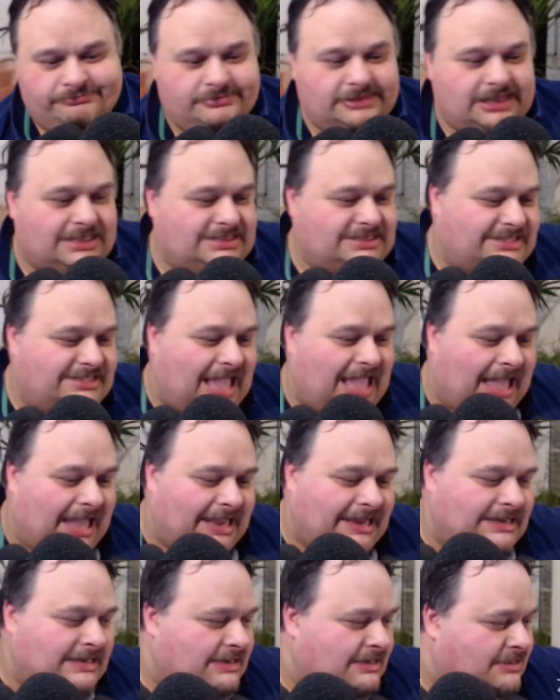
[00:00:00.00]
it's
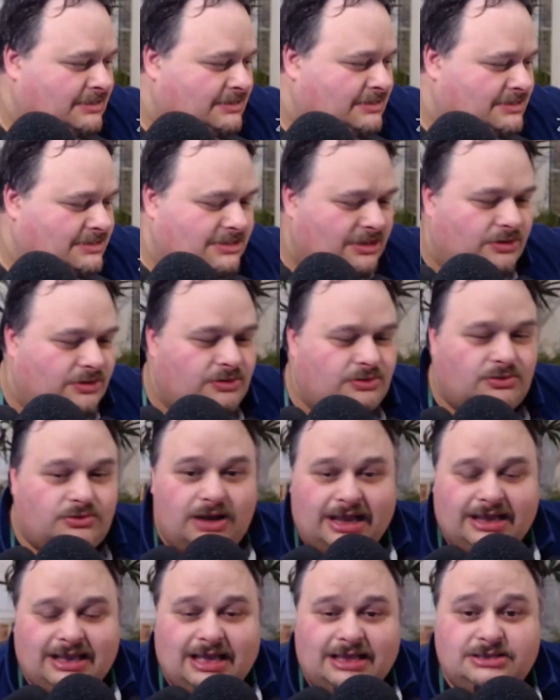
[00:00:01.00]
died, so
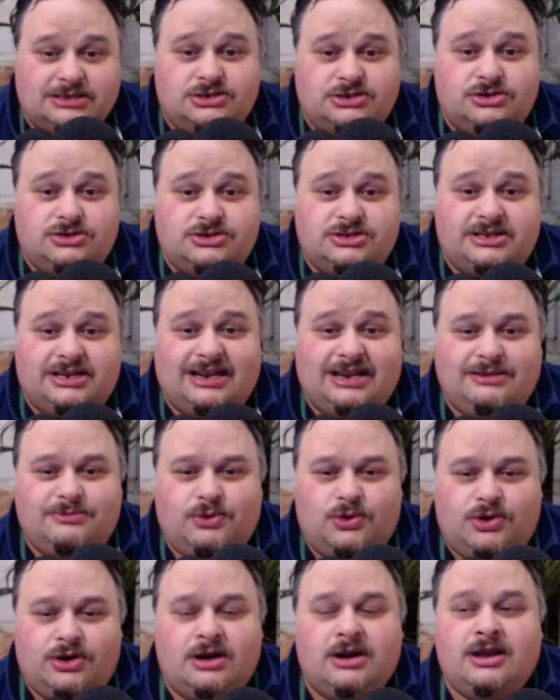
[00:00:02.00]
I can't use it
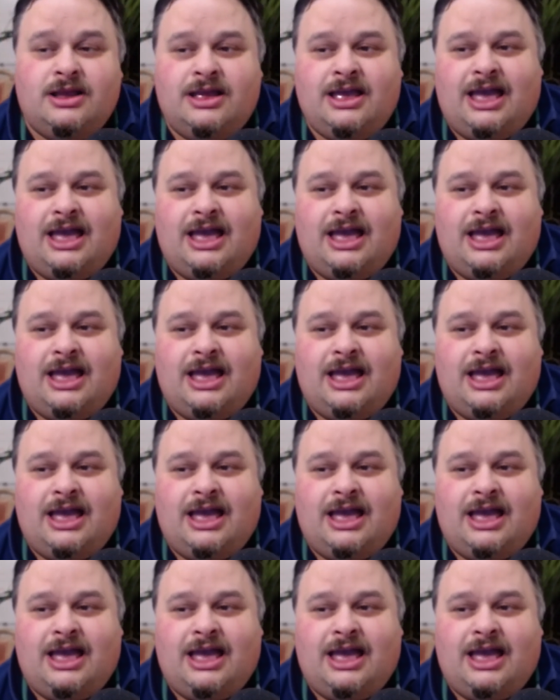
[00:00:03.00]
anymore.